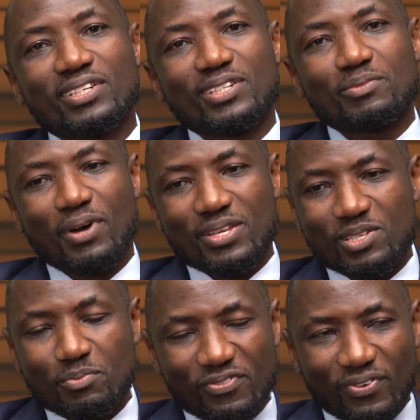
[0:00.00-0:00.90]
it
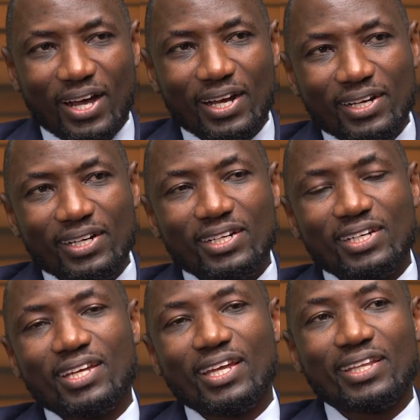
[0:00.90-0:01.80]
must be fun,
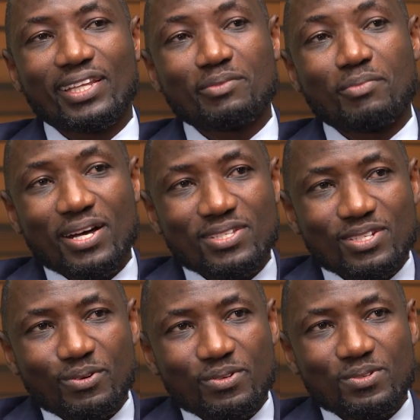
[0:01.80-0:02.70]
and they
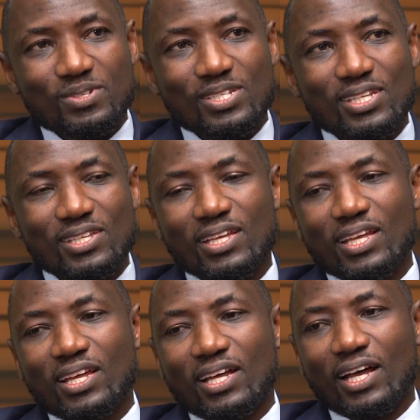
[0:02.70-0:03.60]
must also see
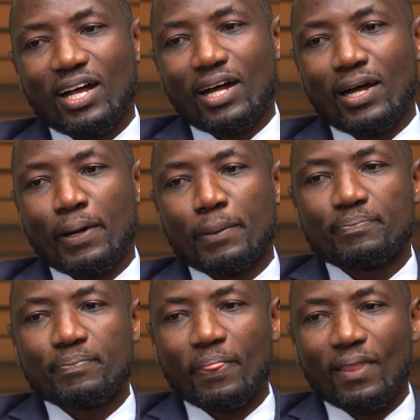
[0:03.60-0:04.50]
uh,
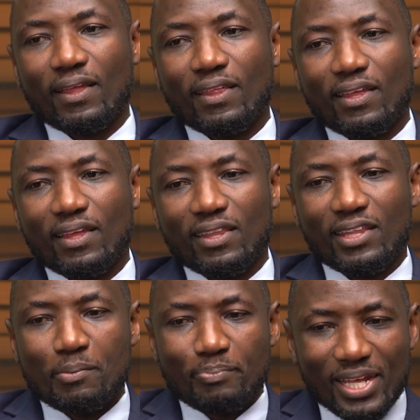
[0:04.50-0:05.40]

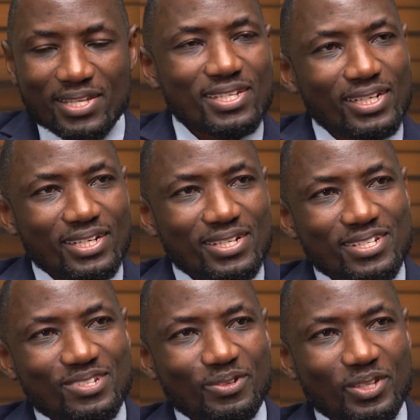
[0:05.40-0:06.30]
their place in it,
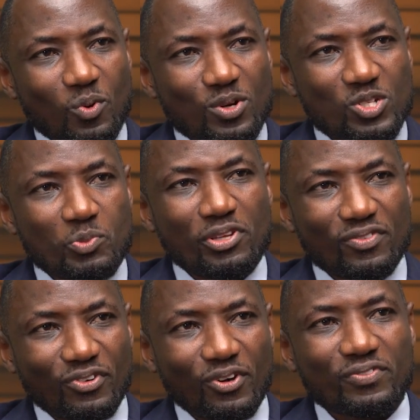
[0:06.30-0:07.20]
so they want to be
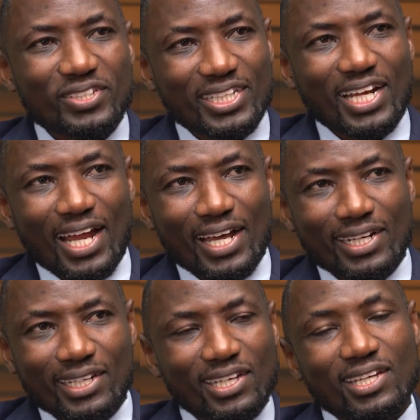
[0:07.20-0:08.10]
involved in the
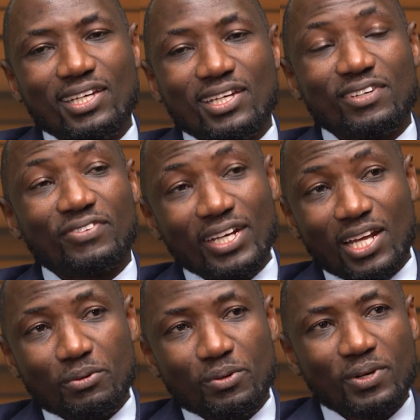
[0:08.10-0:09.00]
learning. Mm-hmm. And
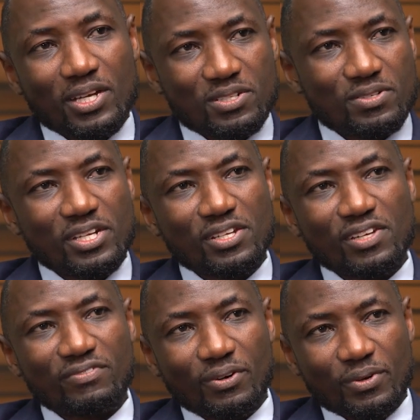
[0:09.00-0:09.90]
finally, we look at training
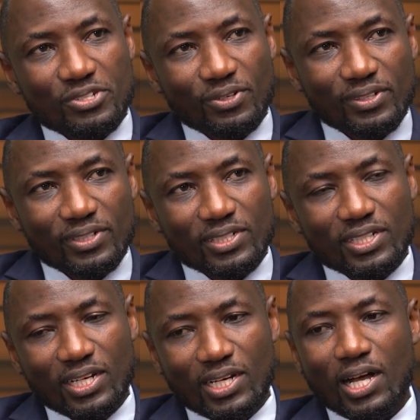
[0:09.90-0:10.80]
evaluation,
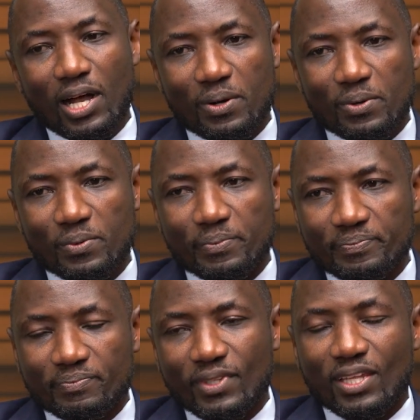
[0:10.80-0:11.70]
uh, how,
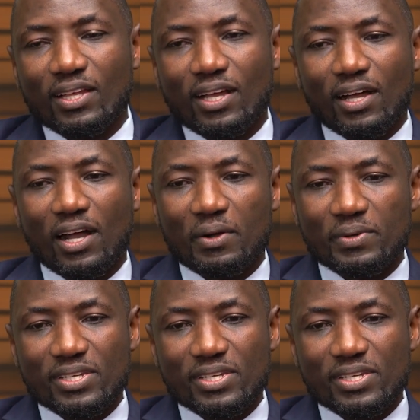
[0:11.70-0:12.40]
how